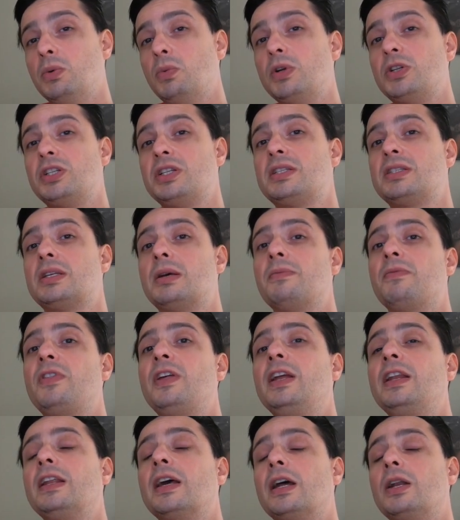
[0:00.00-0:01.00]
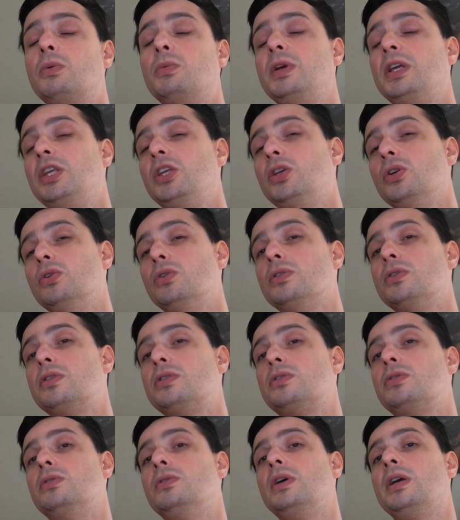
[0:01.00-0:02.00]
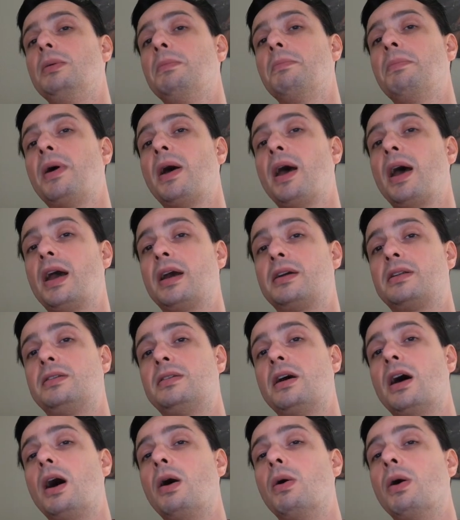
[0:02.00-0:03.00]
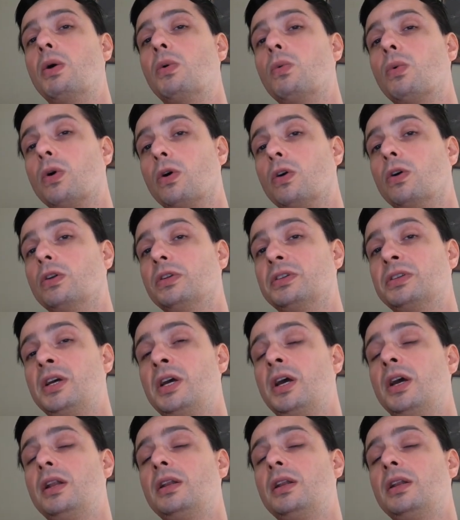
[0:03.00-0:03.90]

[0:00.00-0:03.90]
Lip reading: which is something that we use to impact our world,